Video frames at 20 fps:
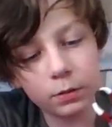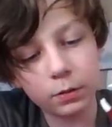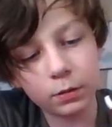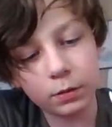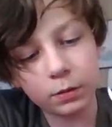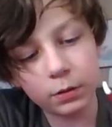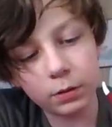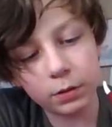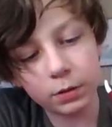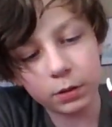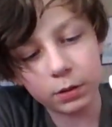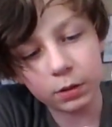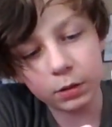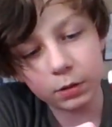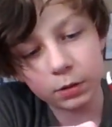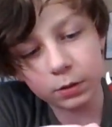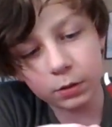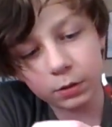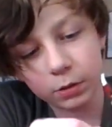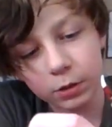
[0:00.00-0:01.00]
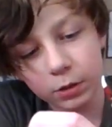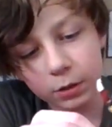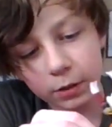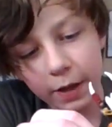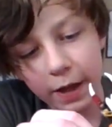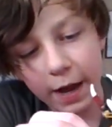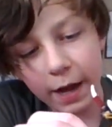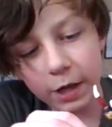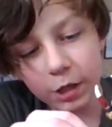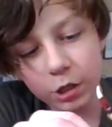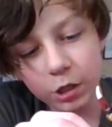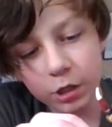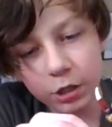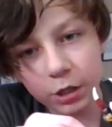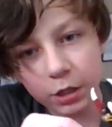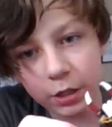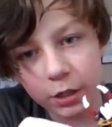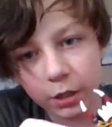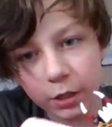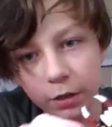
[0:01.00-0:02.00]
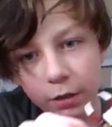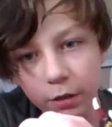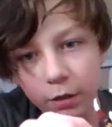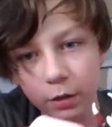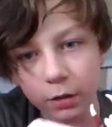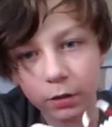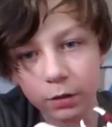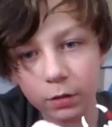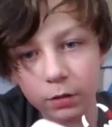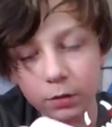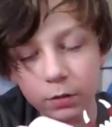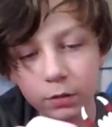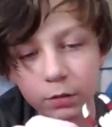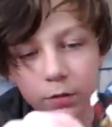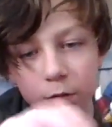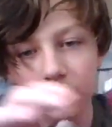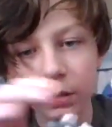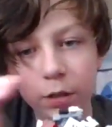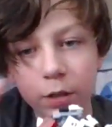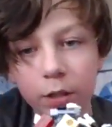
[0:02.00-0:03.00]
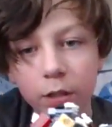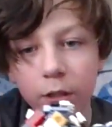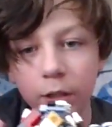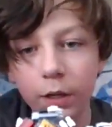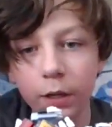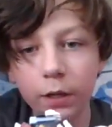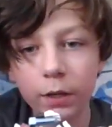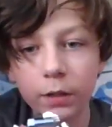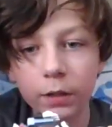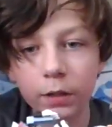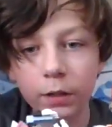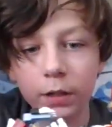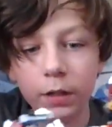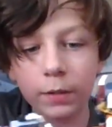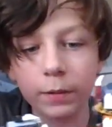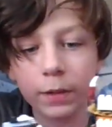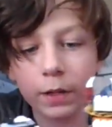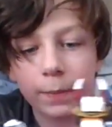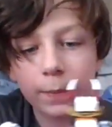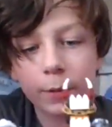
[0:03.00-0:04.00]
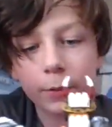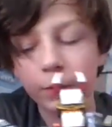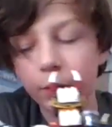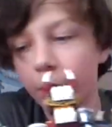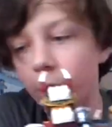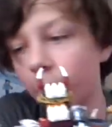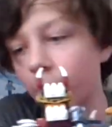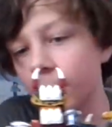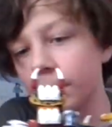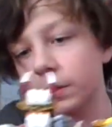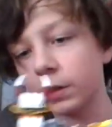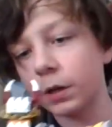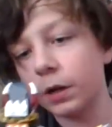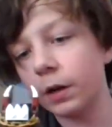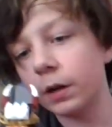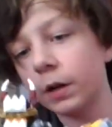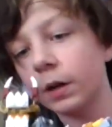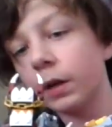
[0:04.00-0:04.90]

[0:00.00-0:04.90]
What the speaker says: Slash here. Okay, yeah, we got both the arms on.